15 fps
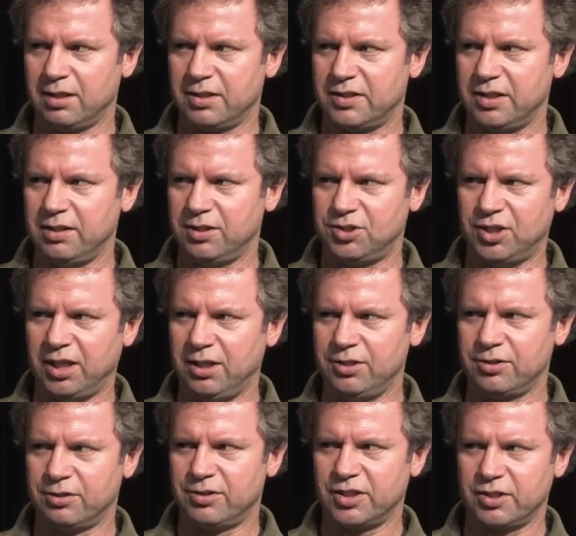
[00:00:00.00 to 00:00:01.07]
see the
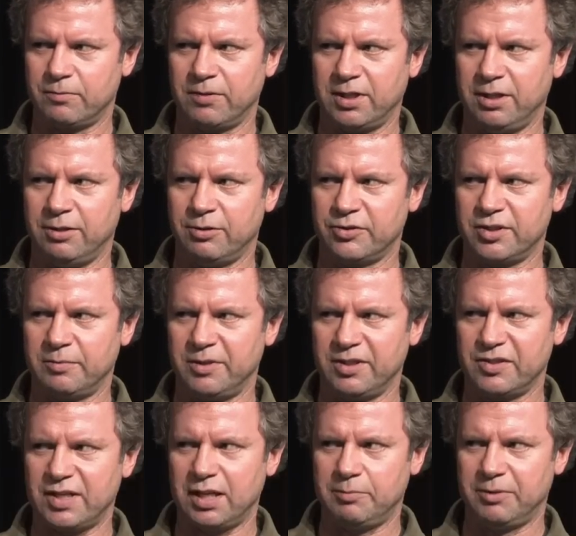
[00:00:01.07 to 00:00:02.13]
change or just when I know
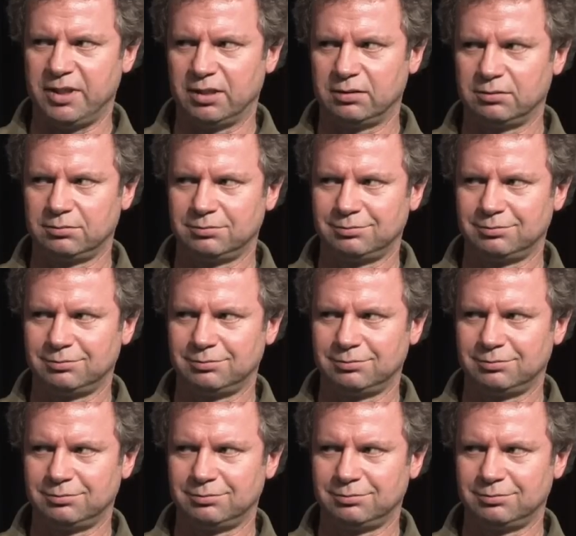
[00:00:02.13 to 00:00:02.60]
something's happening?